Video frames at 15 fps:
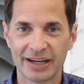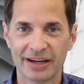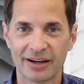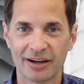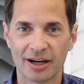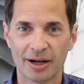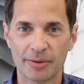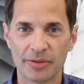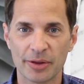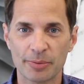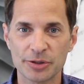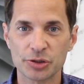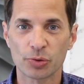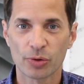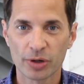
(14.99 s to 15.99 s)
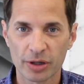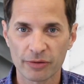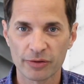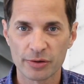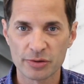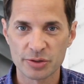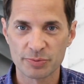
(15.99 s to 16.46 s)
The majority of
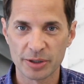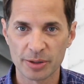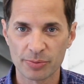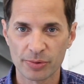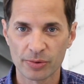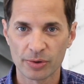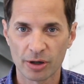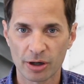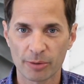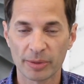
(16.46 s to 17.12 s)
those people are